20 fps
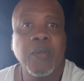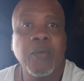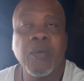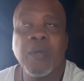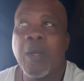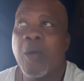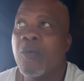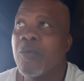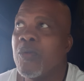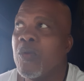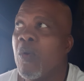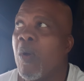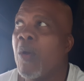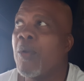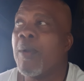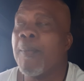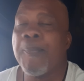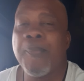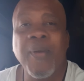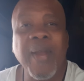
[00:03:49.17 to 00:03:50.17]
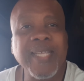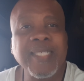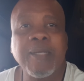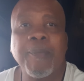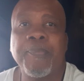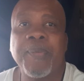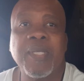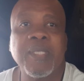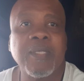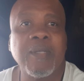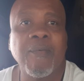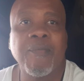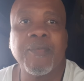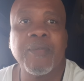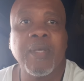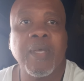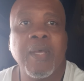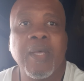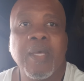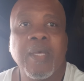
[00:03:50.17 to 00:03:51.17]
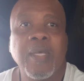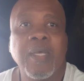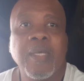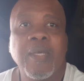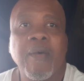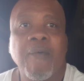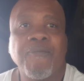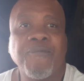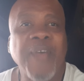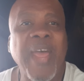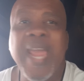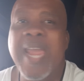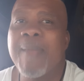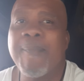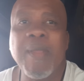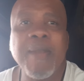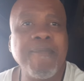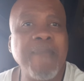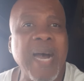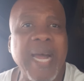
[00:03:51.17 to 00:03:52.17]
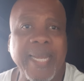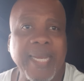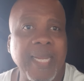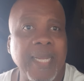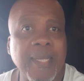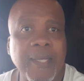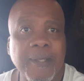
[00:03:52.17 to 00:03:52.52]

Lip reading: You know, you on the precipice of fame and money.